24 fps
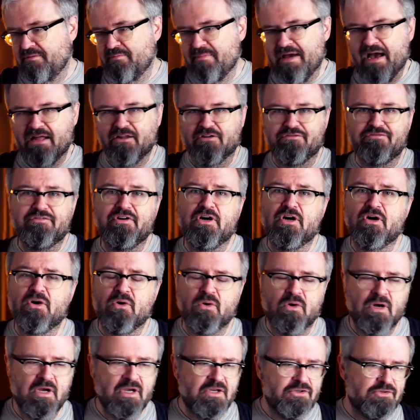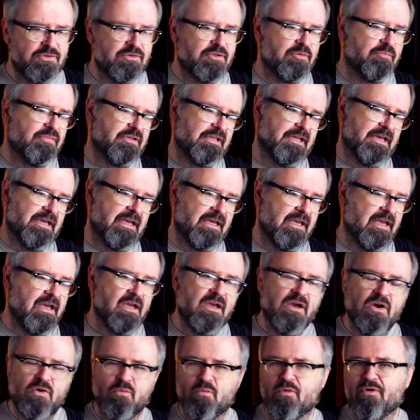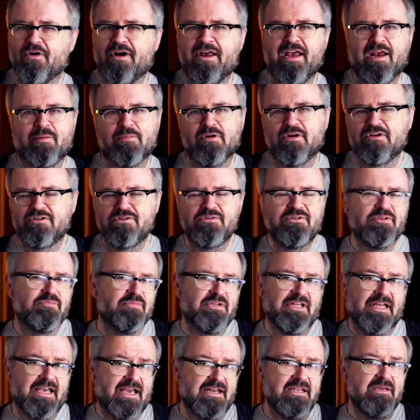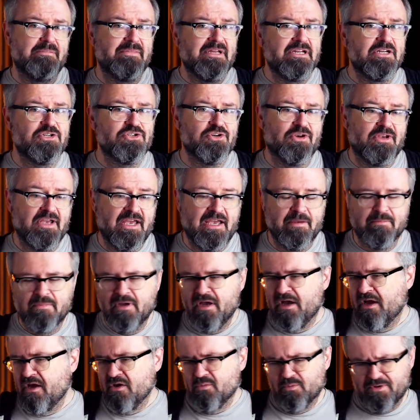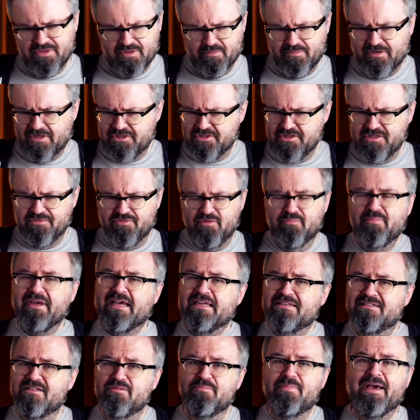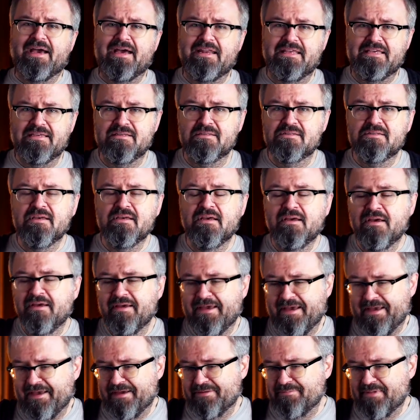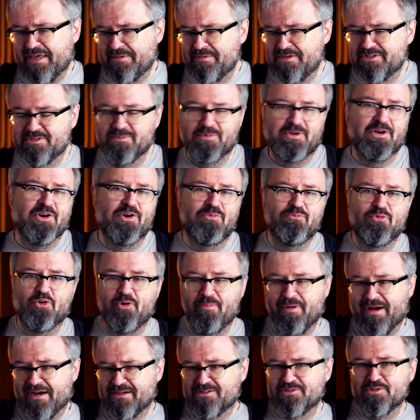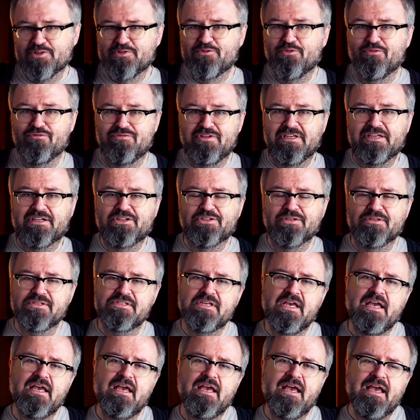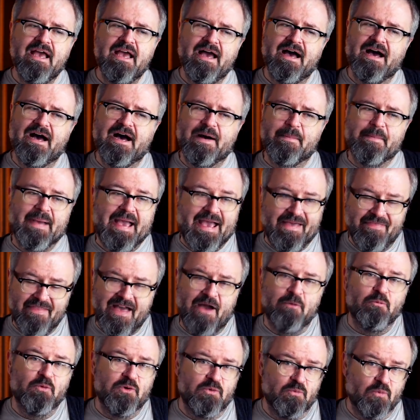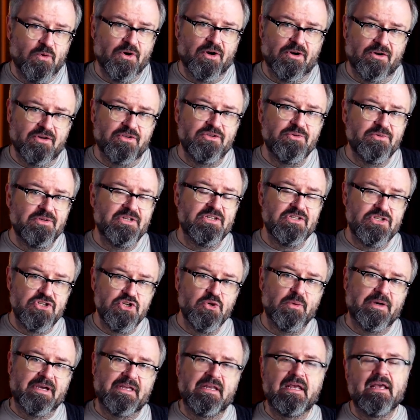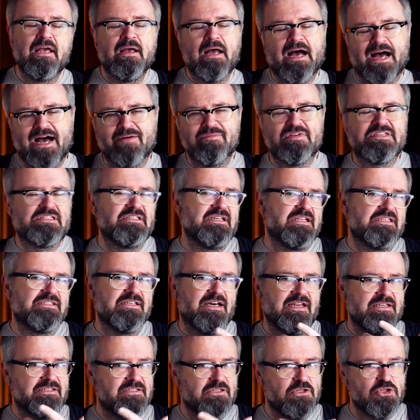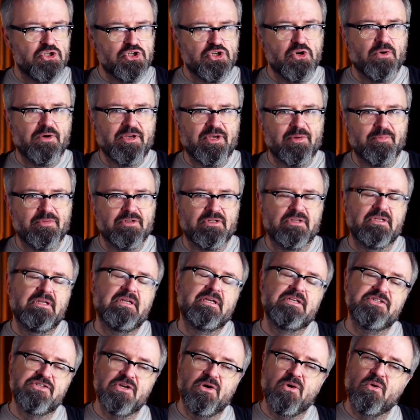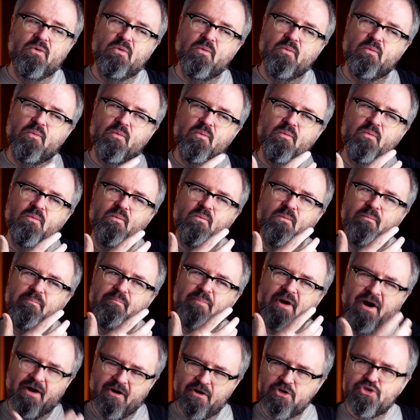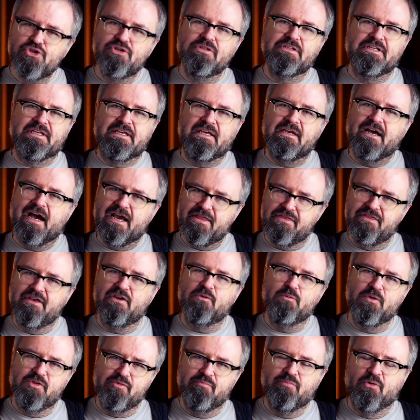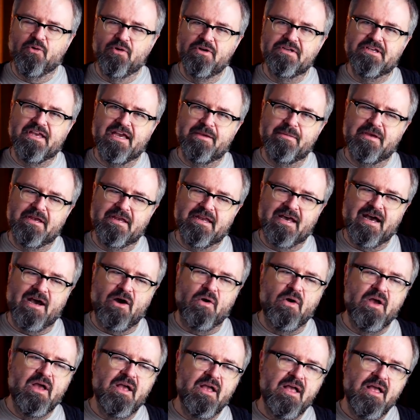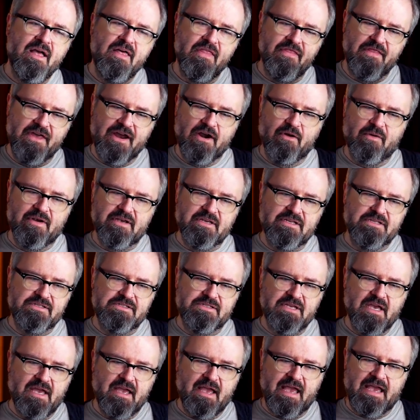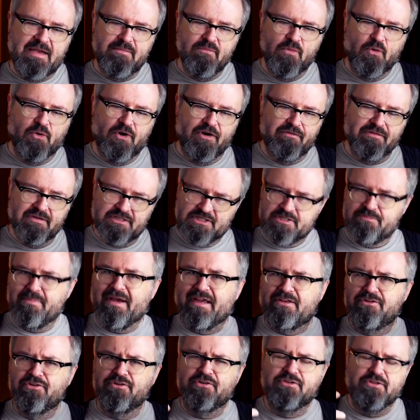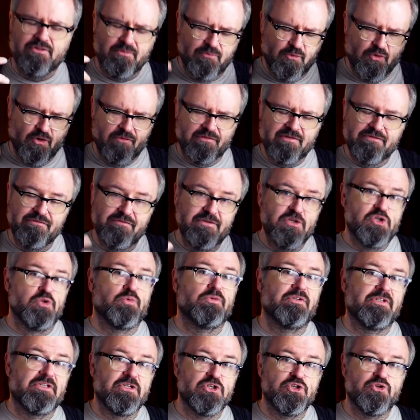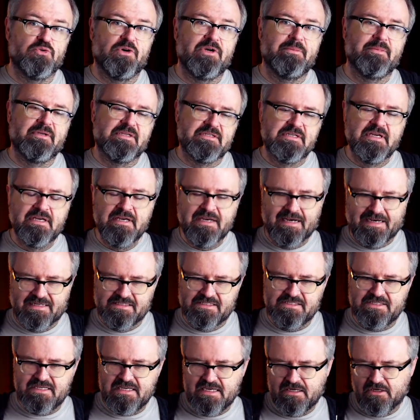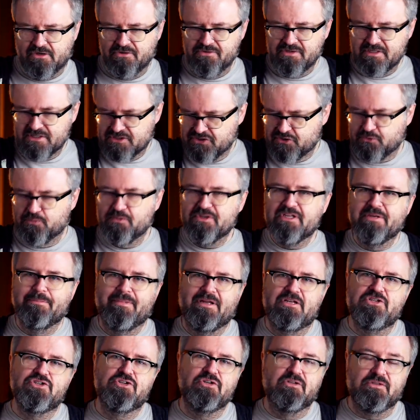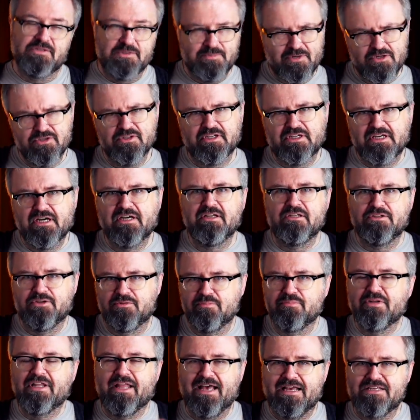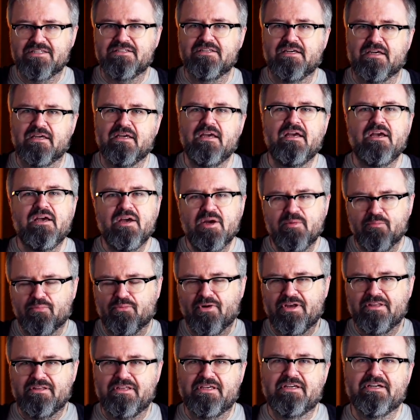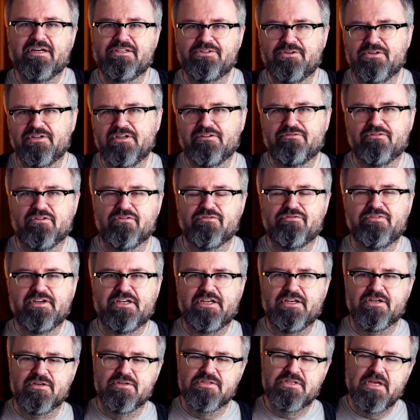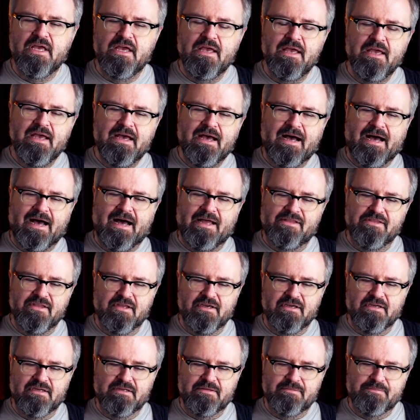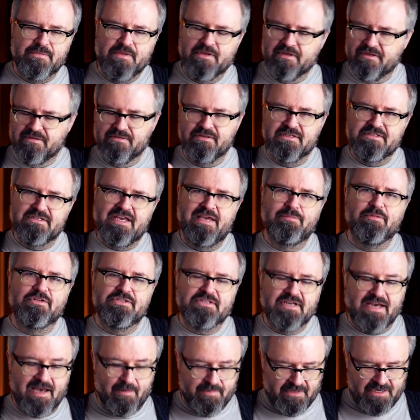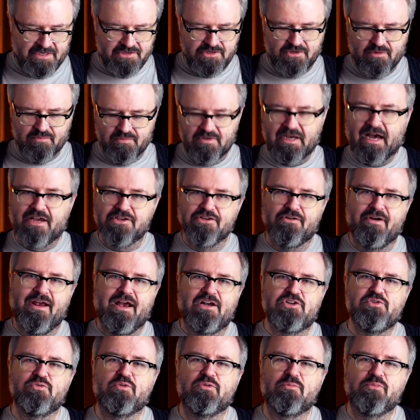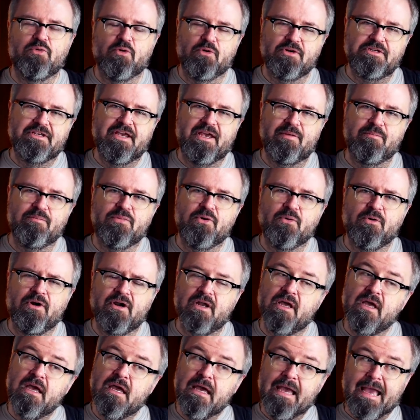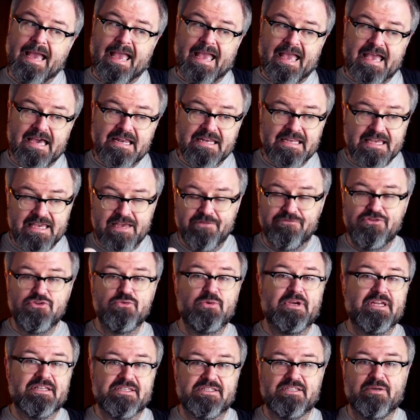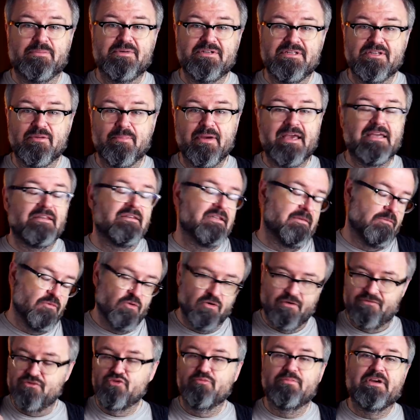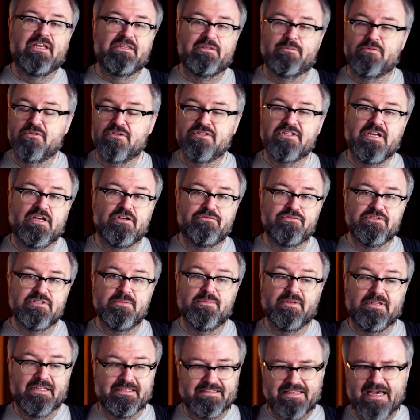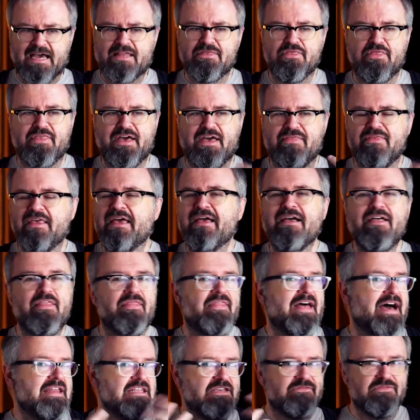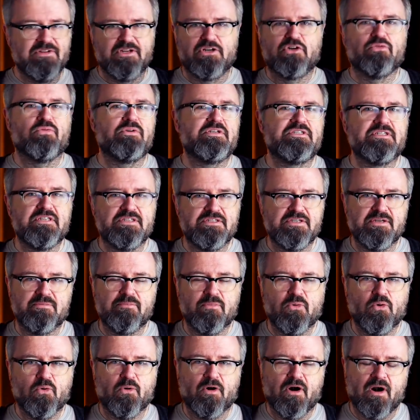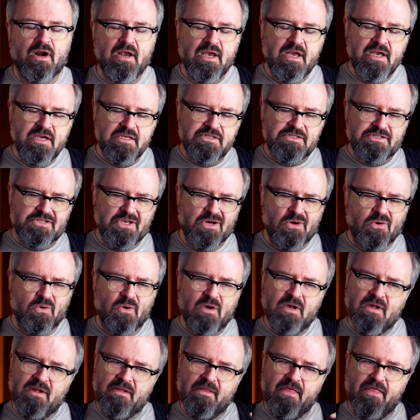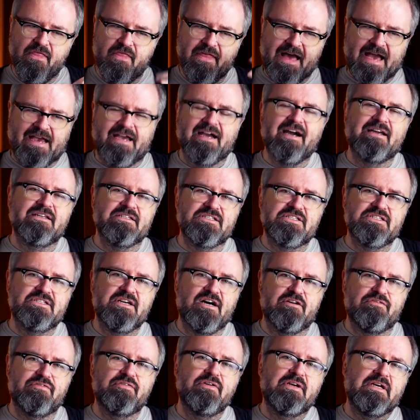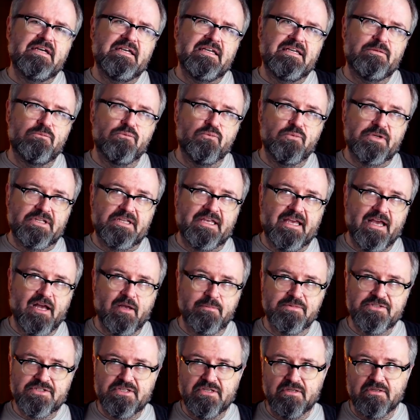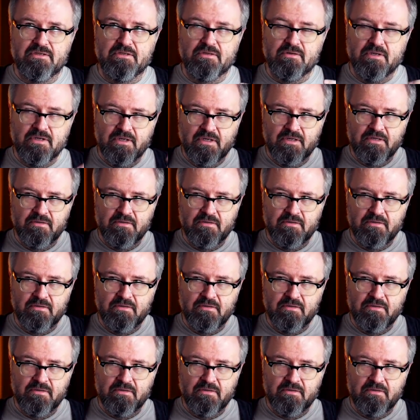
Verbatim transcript: Malifaux, you could play Warhammer, you could play any miniature game with a bunch of different painted pennies and maybe some cardboard boxes for vehicles. Um, and that would work. You could do it. Obviously, it's not as enjoyable. So, partially, I think, with board gaming now, there is a more of a spectacle, more of a visual enjoyment on seeing all these three dimensional, especially colored plastic, brightly colored different figures on the, the, the tabletop on your on your actual board game board. And if you get somebody to paint them, or if you paint them yourself, or something like that, then that even increases it more. So that kind of stuff really helps to